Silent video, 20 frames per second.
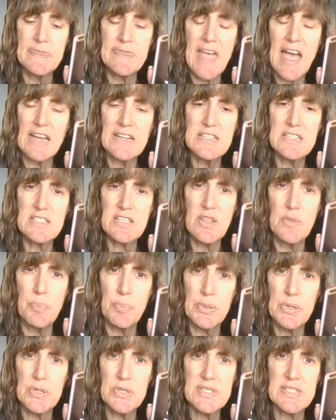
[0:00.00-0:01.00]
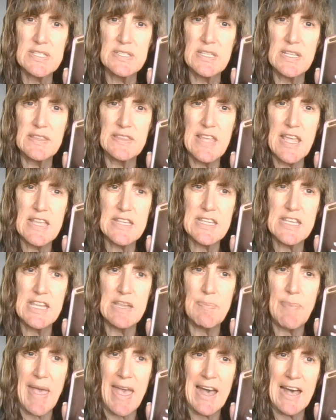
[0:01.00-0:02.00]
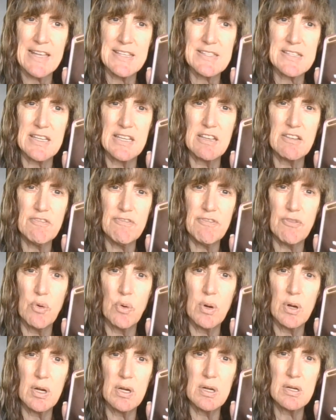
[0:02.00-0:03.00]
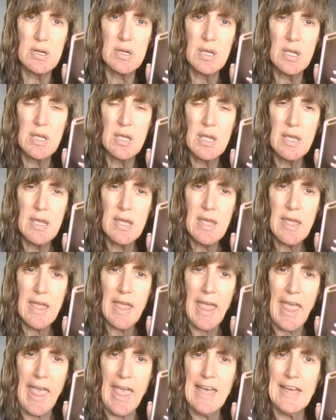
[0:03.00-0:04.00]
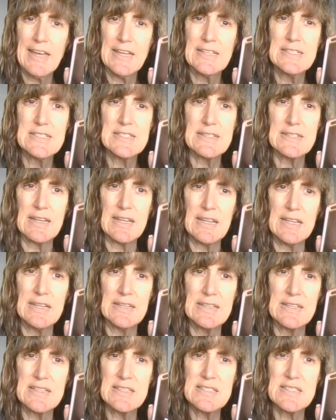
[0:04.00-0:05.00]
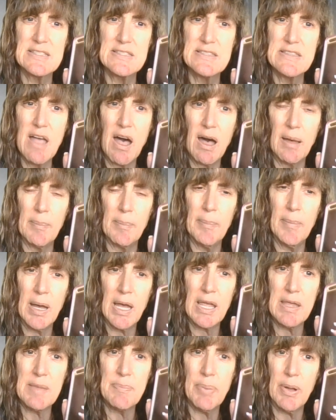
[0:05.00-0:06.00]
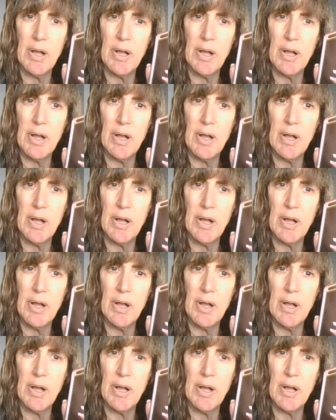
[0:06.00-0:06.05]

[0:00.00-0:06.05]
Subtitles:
That is the person that they keep asking for, and it is not my